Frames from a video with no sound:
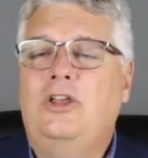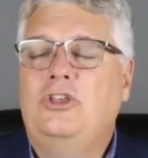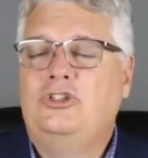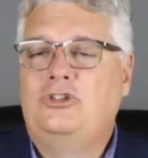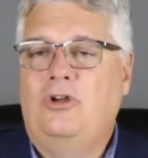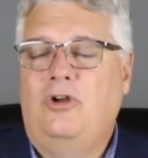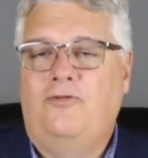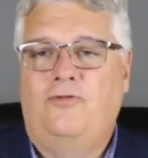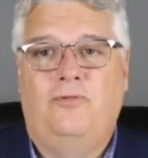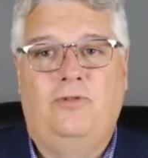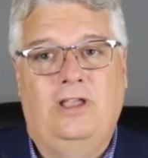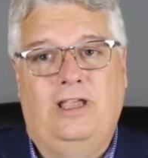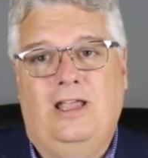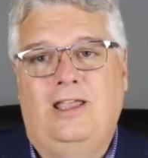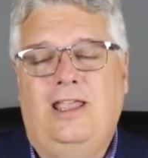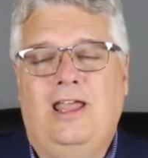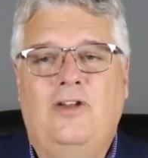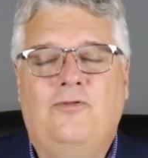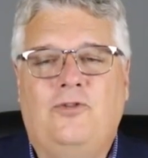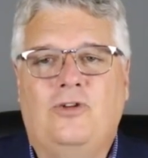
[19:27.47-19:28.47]
So if, like
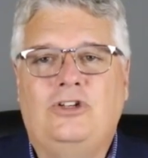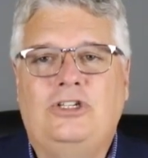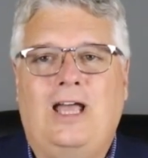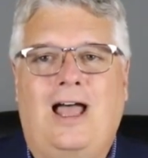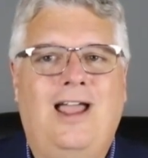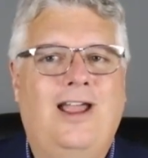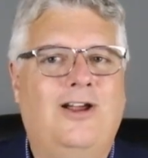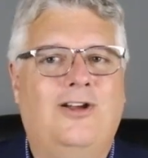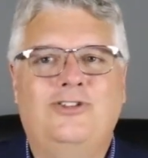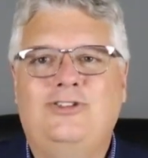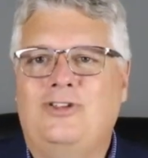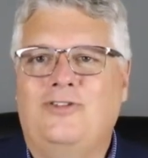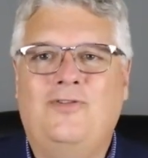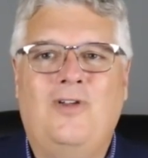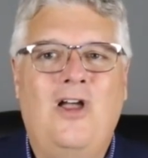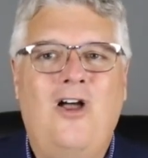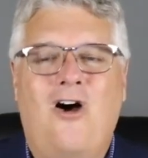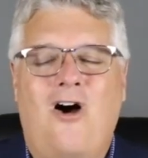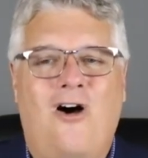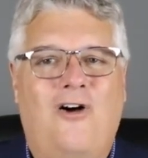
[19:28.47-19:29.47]
again, for tires, if
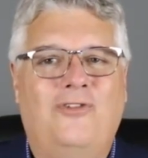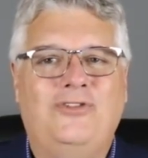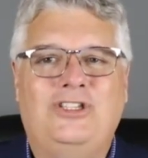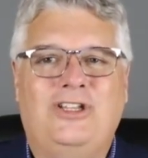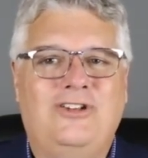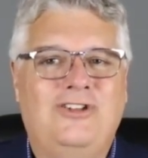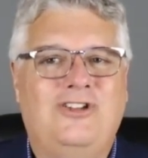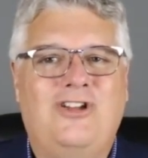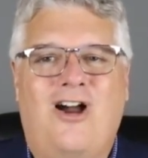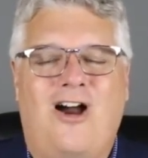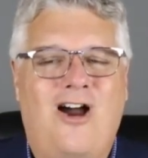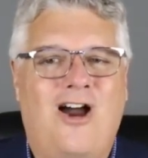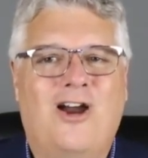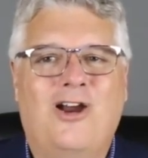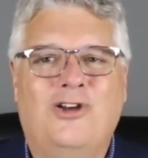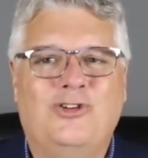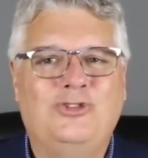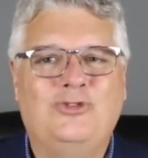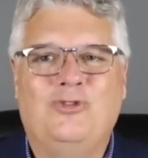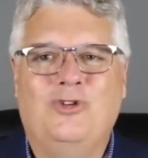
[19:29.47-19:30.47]
all of a sudden
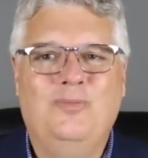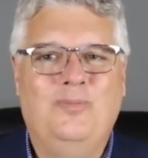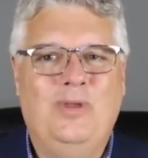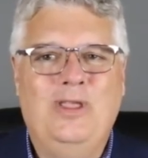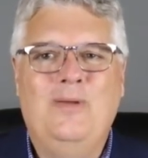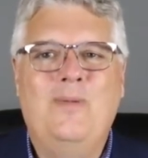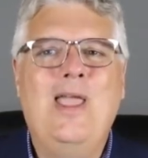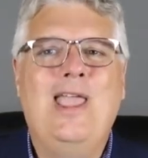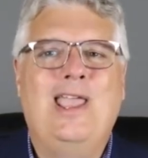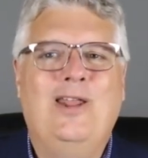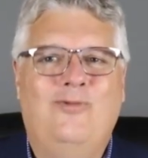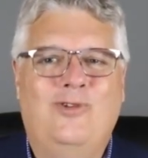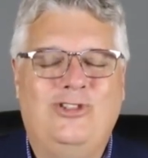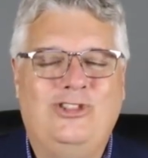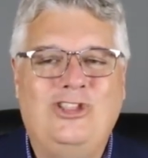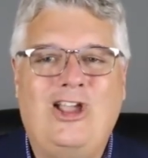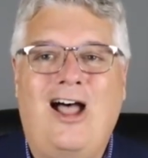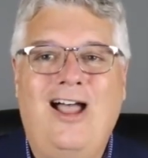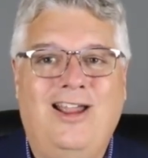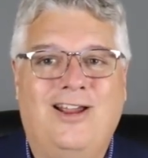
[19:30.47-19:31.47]
cars weren't being made with
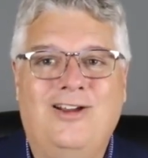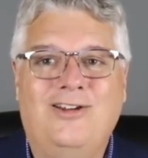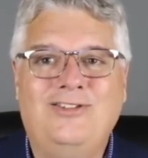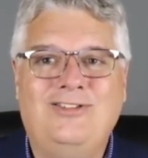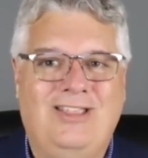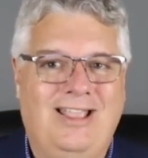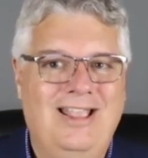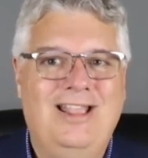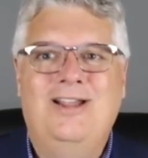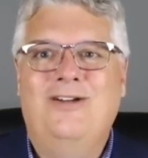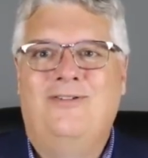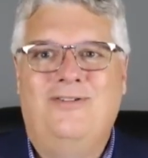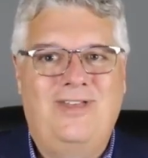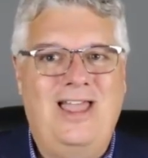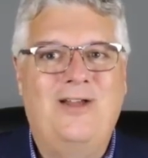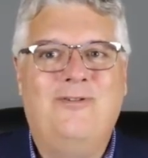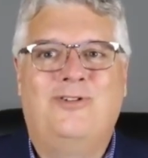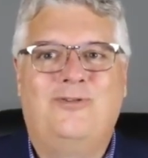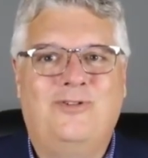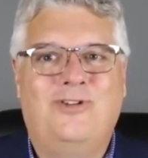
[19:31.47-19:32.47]
tires, well,
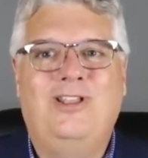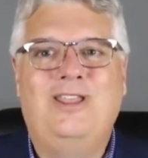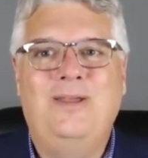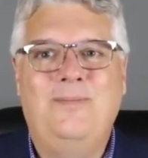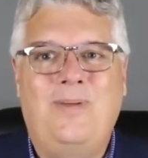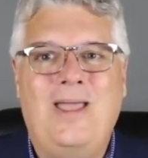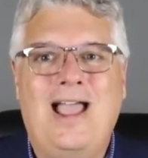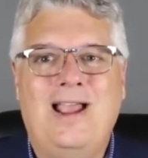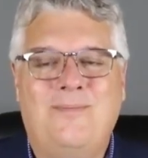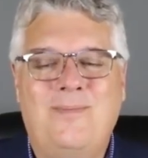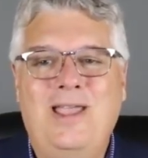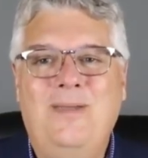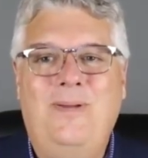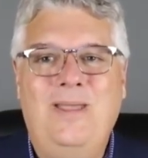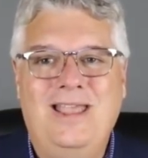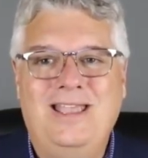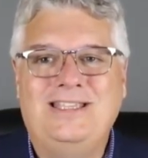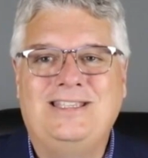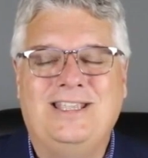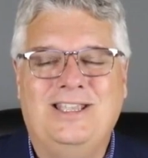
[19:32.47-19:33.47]
that would really impact my
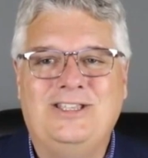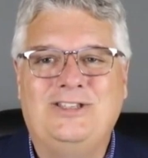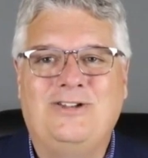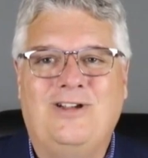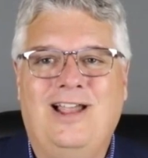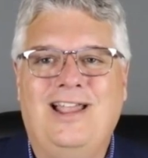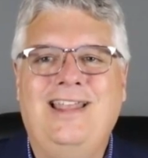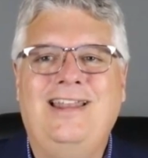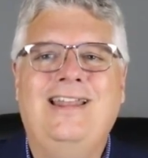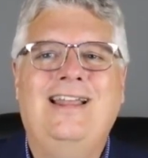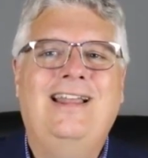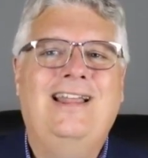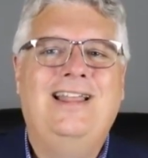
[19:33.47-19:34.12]
business, right?